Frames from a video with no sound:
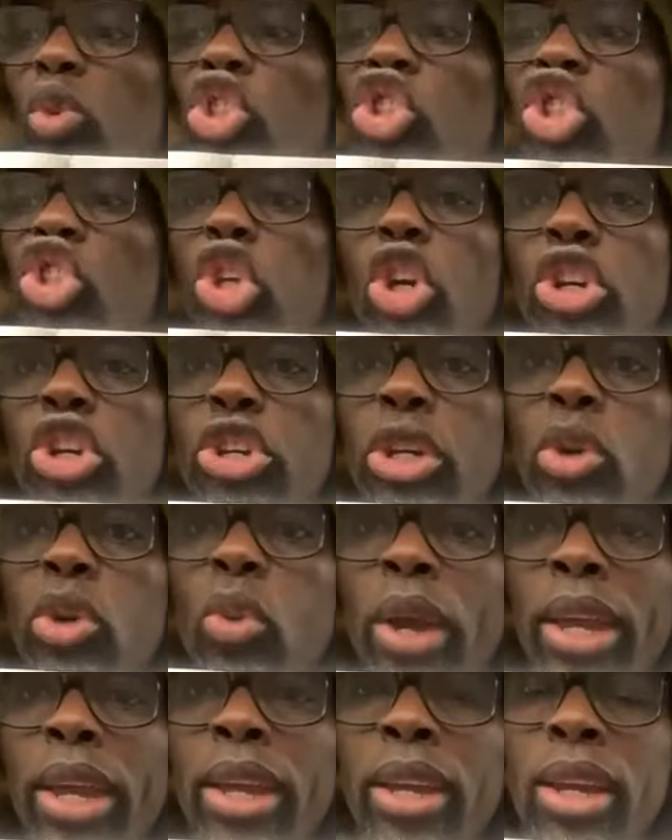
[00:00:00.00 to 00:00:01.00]
we'll chuck you
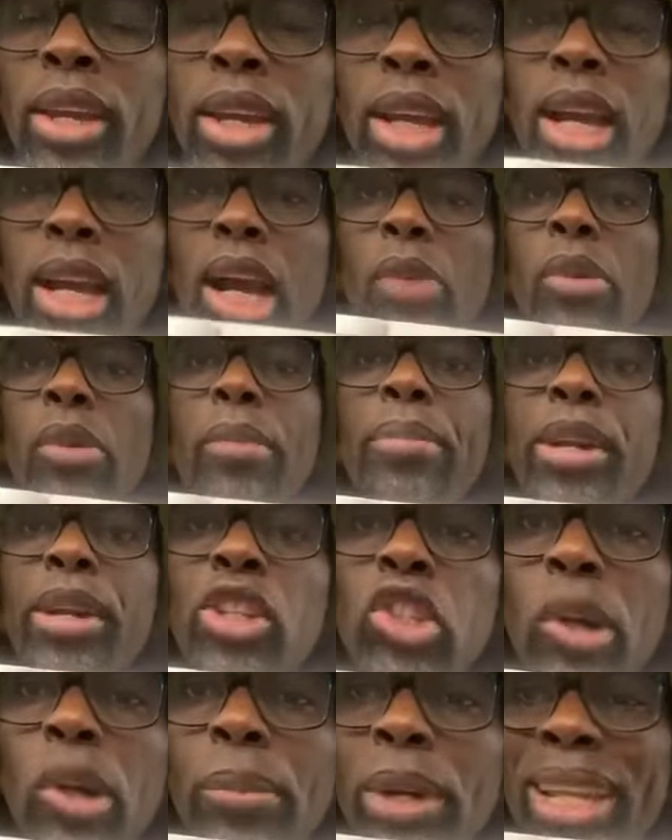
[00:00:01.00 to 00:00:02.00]
away and we
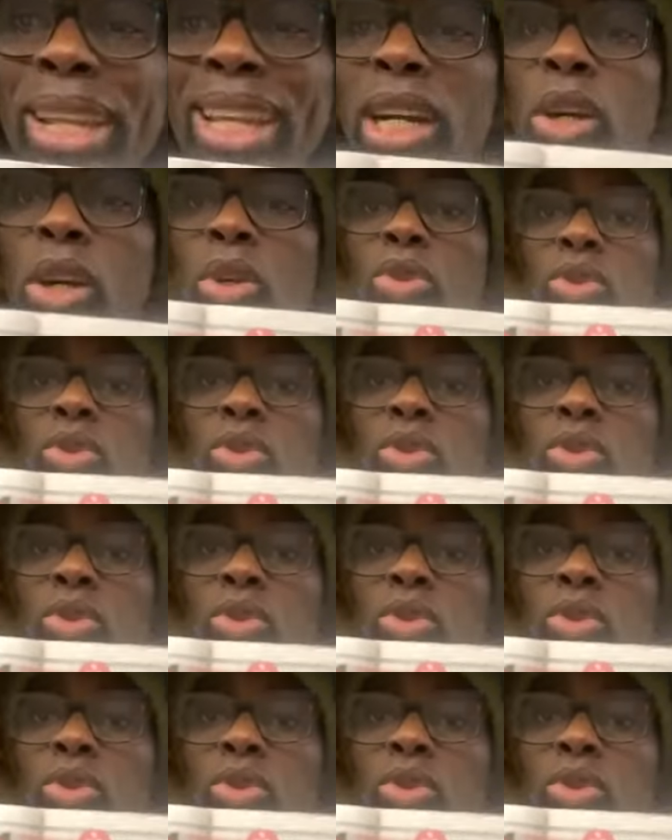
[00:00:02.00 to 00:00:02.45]
bring somebody